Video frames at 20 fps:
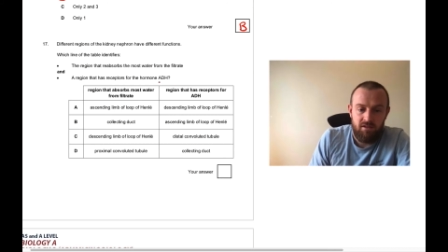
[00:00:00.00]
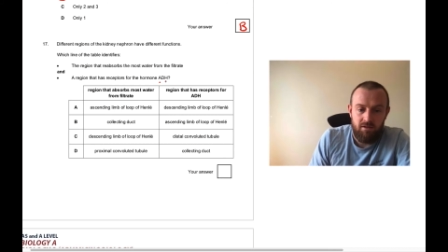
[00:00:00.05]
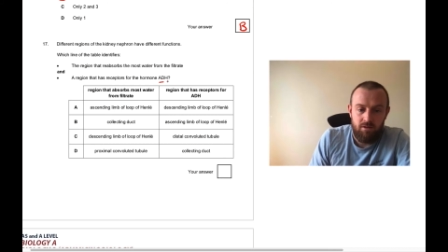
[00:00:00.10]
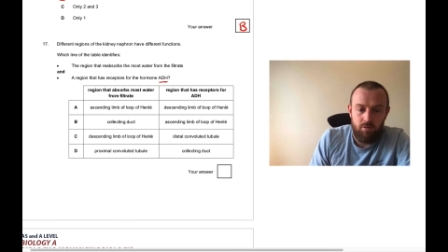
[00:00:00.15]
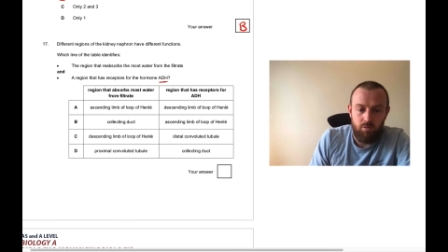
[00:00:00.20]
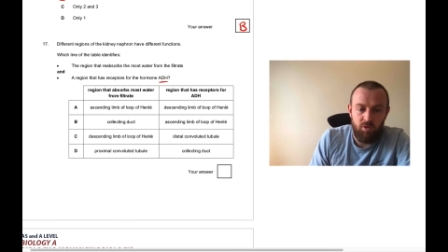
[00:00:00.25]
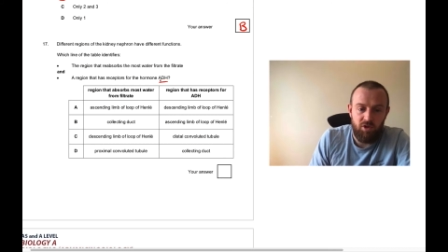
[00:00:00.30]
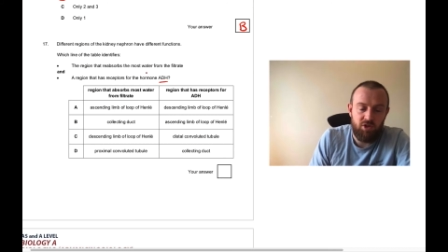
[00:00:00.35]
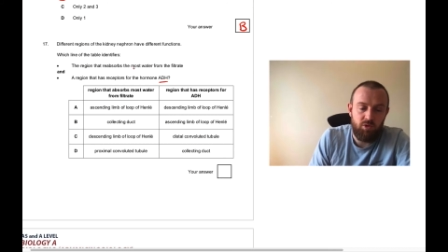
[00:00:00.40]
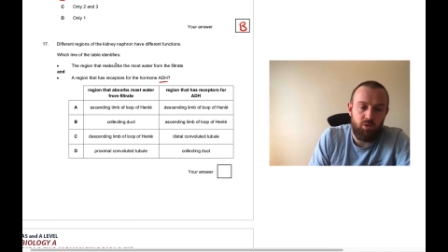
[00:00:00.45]

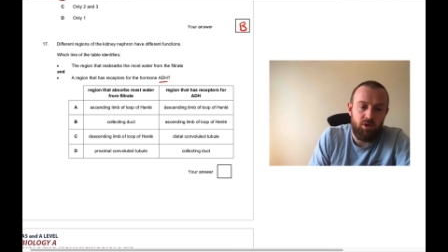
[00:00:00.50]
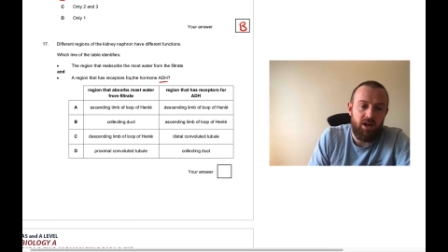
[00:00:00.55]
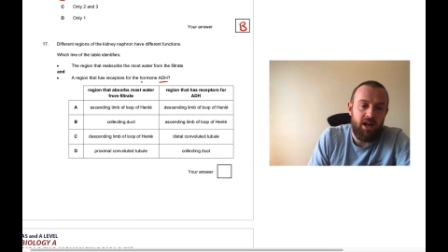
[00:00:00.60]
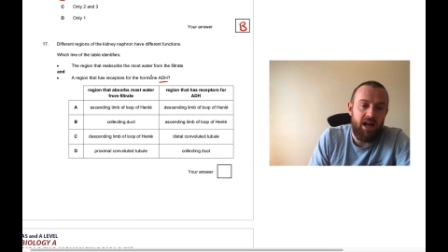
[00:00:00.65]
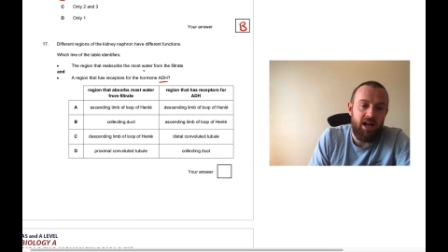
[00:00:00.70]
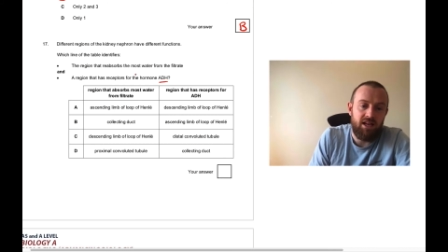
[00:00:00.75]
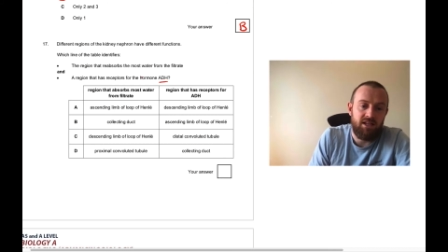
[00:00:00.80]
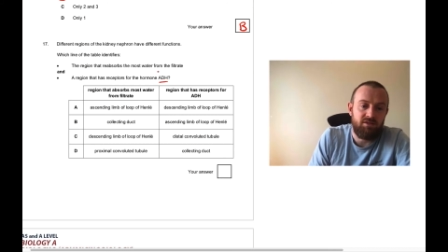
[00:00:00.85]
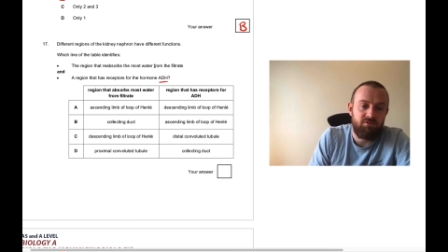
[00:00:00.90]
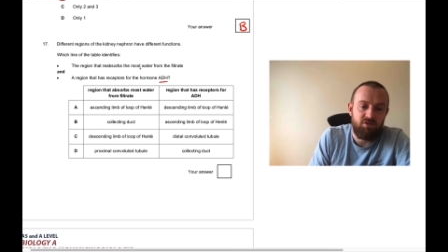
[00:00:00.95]
Which one
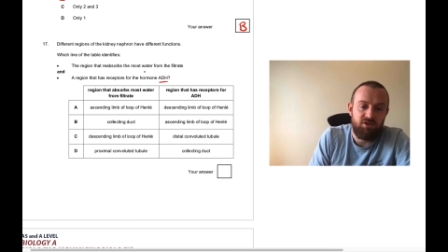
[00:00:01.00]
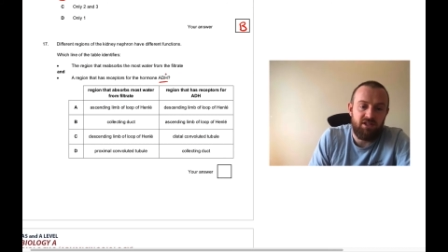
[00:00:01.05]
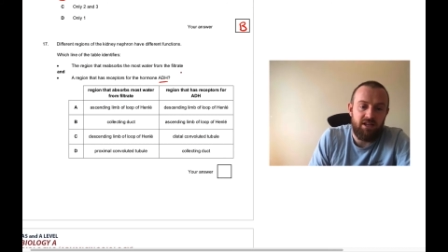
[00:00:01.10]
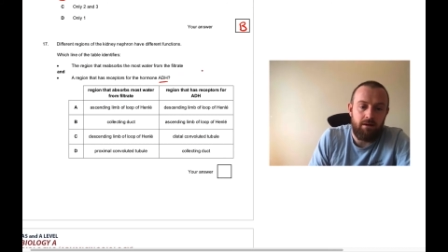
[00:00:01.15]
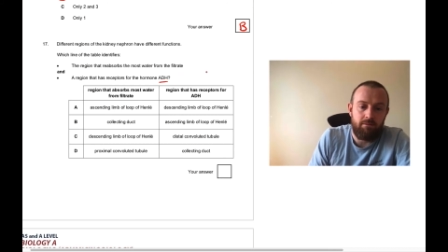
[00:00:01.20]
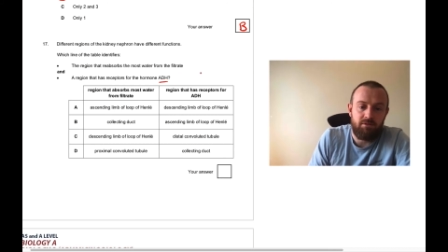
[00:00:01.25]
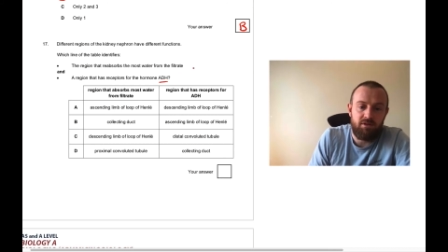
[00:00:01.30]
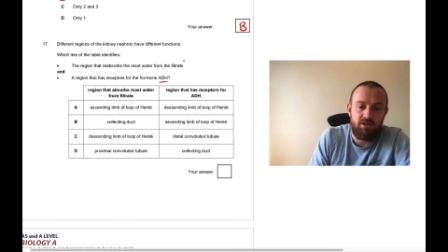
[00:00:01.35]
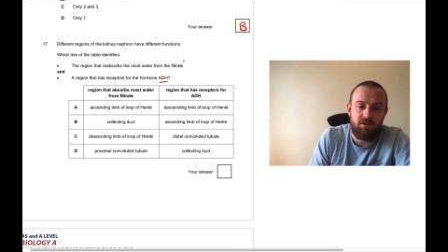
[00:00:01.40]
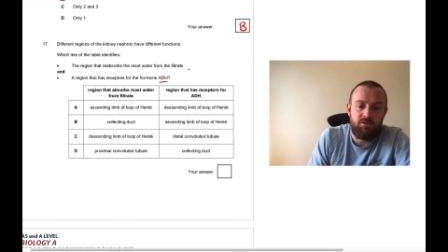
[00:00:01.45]
has
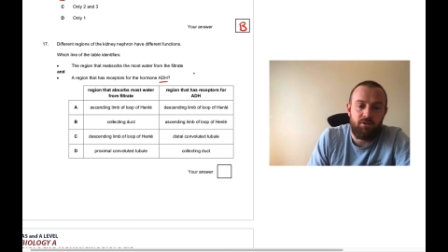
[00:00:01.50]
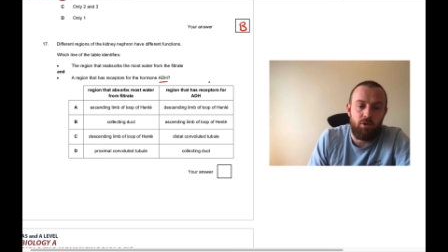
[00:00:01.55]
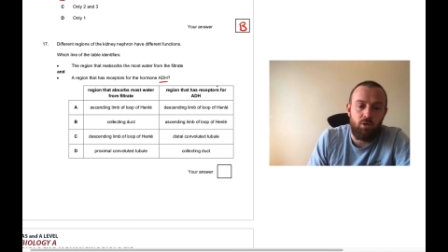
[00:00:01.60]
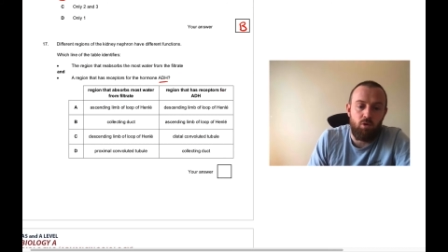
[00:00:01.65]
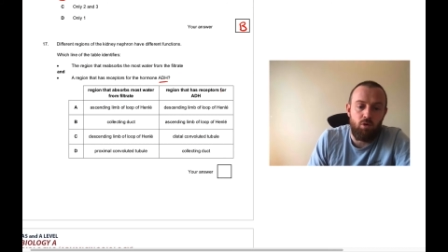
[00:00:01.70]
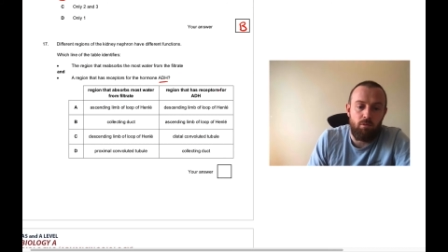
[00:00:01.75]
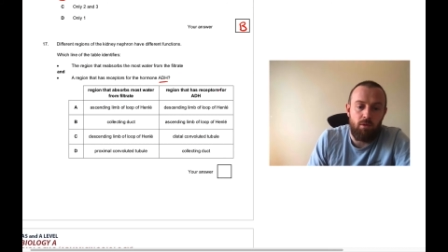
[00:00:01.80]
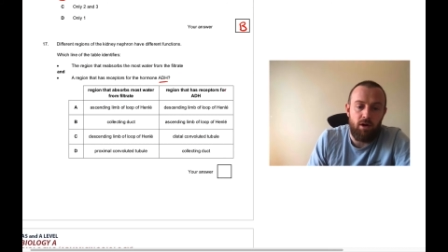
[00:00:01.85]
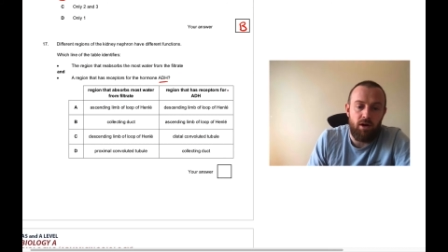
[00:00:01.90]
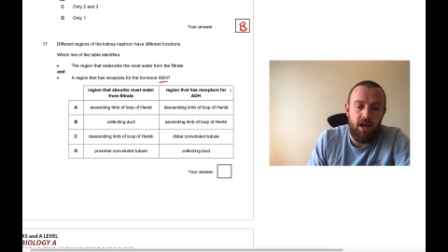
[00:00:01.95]
receptors for the
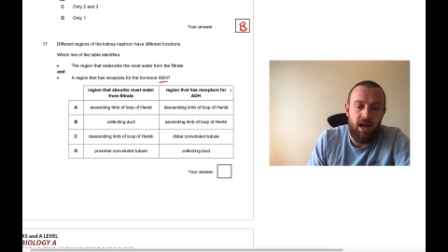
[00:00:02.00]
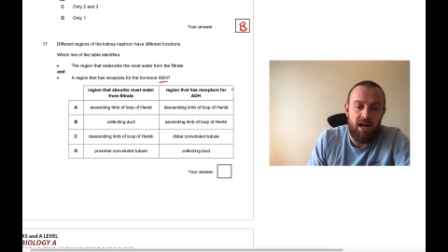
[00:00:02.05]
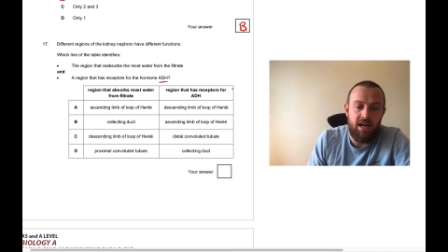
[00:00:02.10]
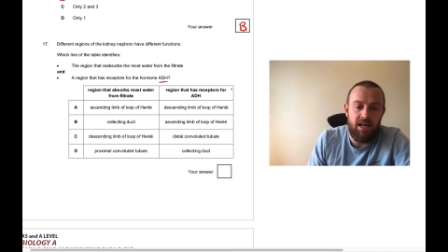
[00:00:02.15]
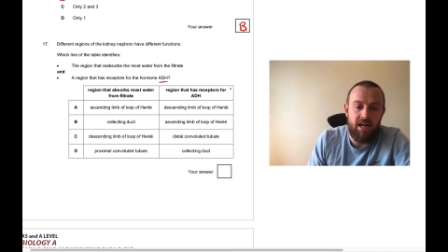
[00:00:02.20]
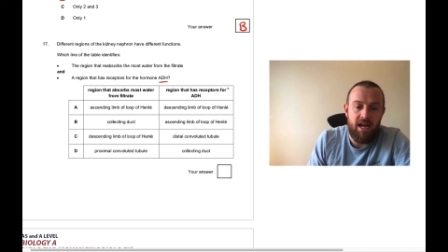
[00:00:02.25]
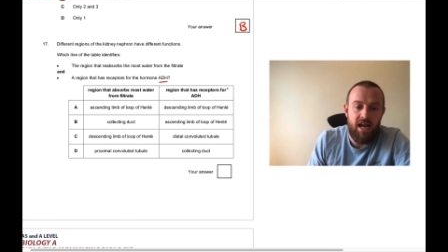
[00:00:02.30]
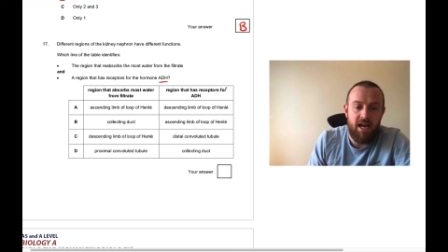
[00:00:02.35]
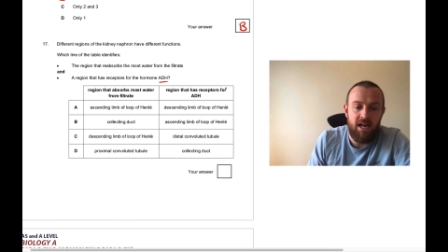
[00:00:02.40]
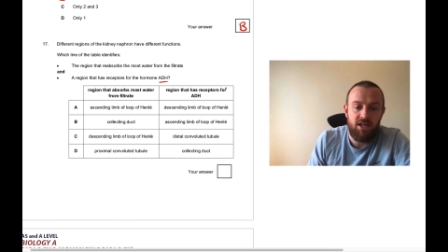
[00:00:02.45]
hormone
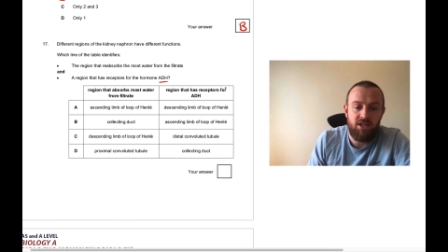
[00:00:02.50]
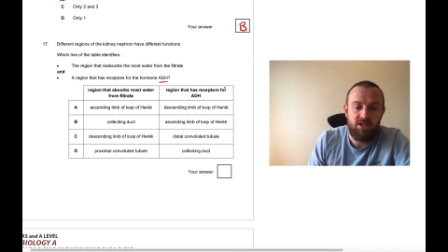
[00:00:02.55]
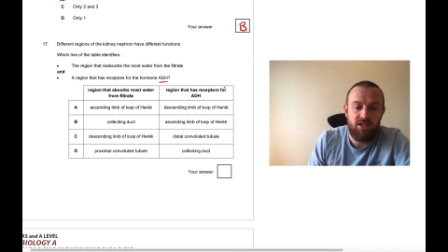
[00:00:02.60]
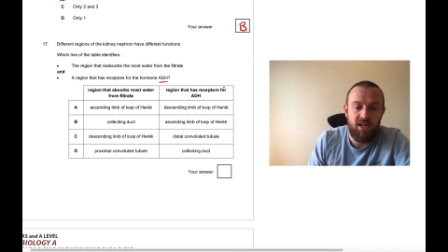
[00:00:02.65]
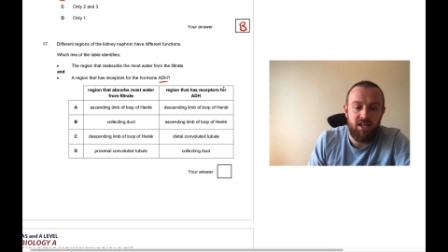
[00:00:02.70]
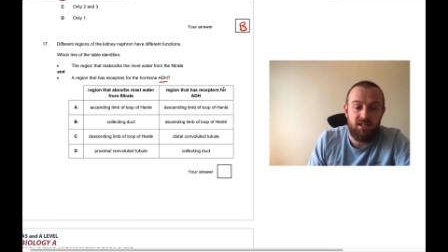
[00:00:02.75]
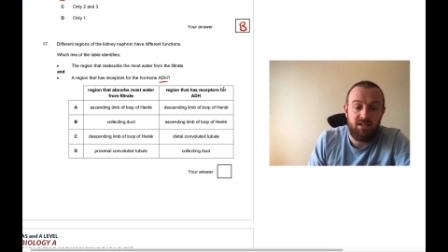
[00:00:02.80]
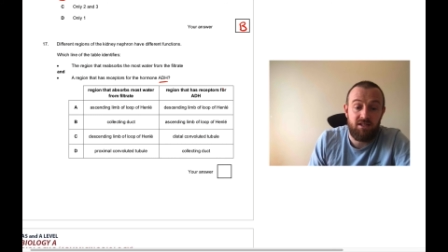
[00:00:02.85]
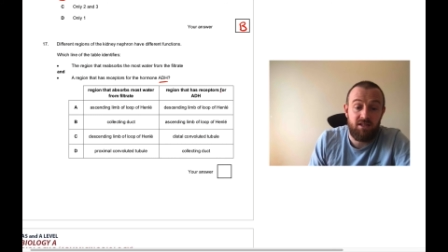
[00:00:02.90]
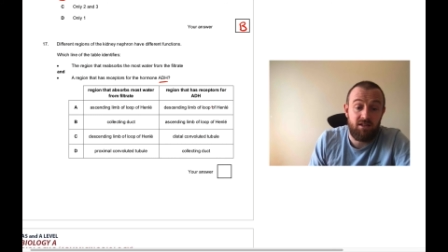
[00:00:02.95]
ADH?
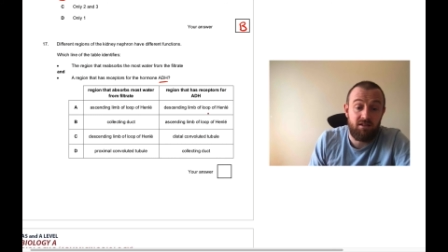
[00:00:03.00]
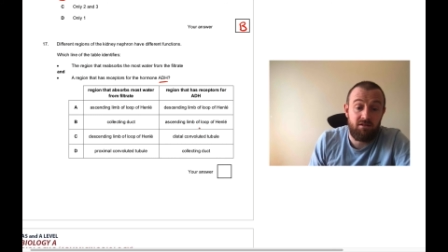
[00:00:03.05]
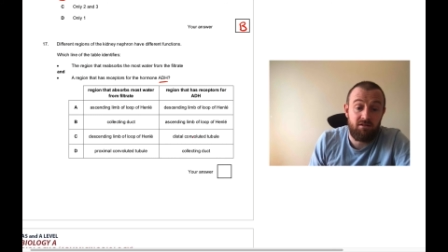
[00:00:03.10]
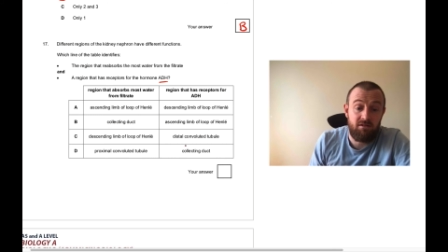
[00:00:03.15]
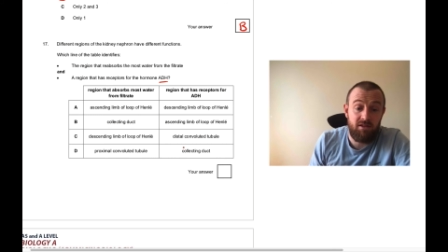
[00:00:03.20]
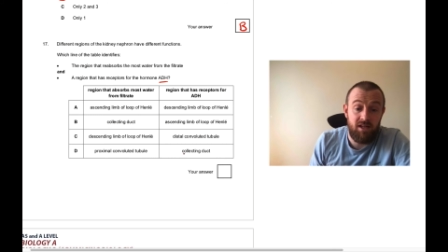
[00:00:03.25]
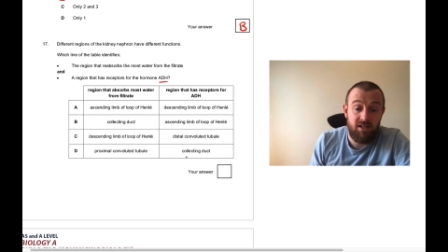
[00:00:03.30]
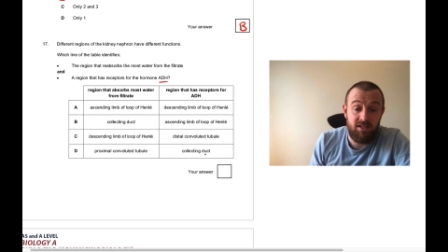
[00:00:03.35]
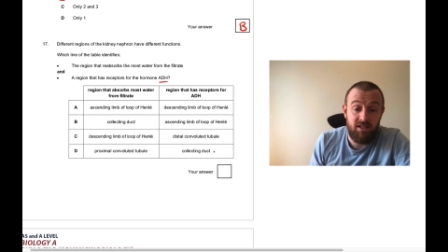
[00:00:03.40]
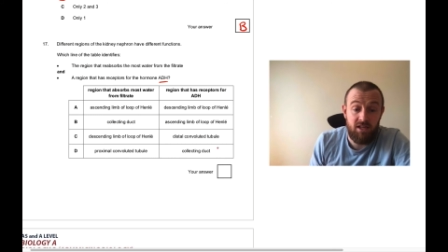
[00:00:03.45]
That's
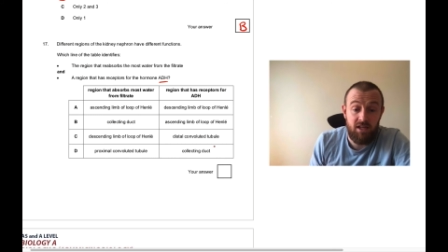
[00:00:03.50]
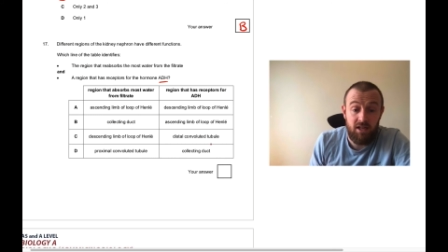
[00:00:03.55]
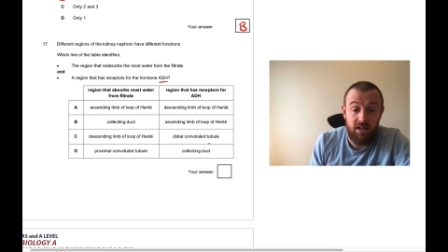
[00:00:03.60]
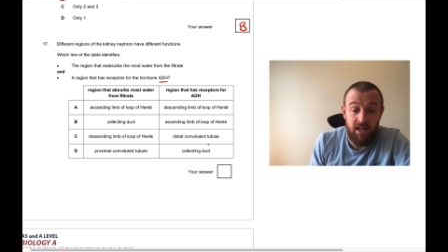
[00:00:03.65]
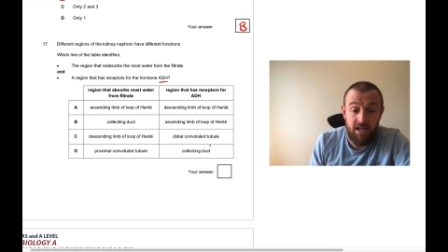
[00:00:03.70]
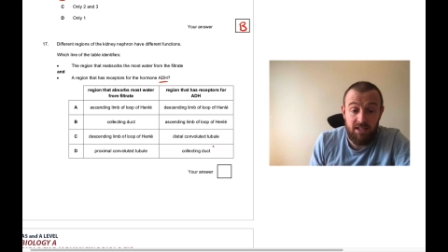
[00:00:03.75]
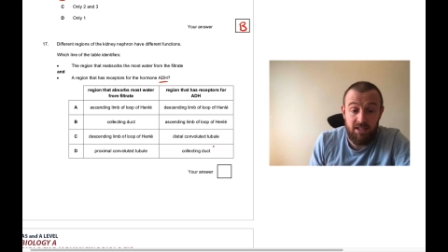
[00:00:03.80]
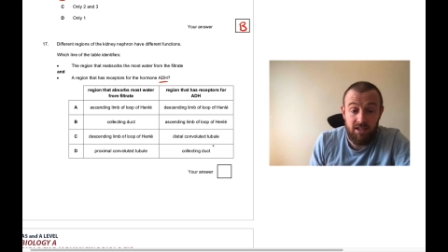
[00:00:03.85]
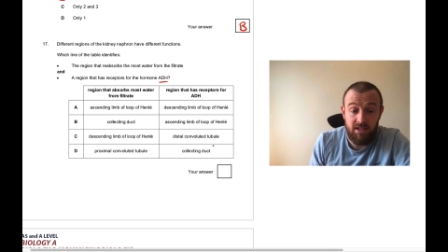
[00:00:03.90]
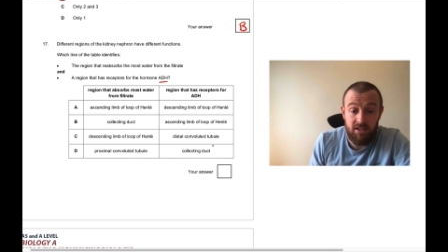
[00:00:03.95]
the
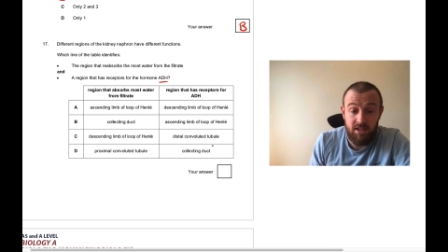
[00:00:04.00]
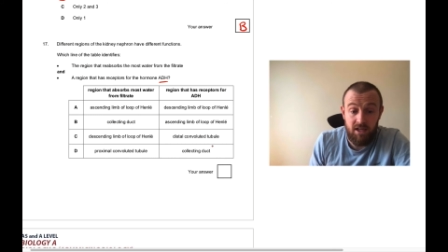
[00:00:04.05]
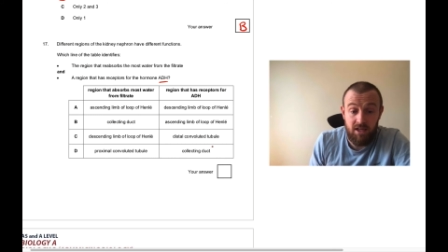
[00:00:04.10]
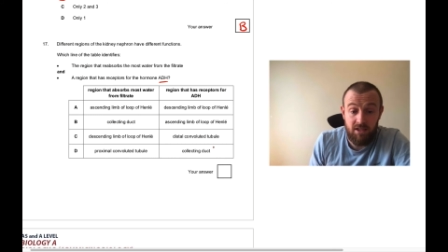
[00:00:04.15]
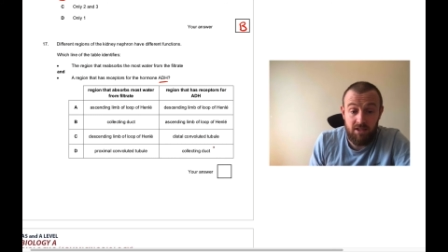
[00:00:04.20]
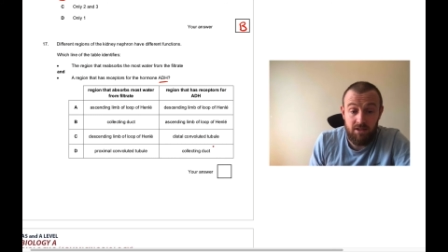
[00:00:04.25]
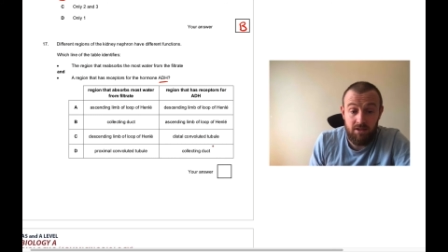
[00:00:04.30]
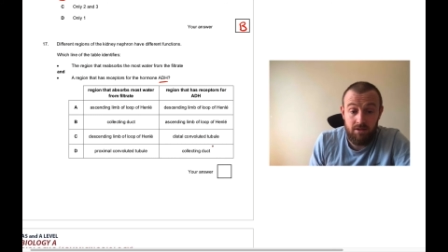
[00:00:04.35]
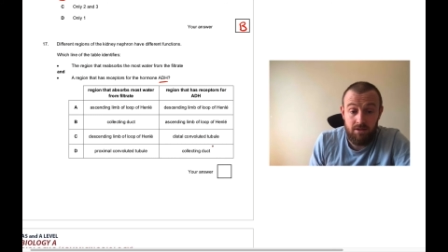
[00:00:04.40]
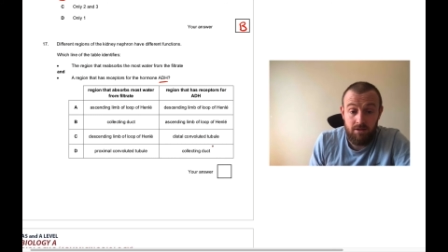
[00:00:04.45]
collecting duct.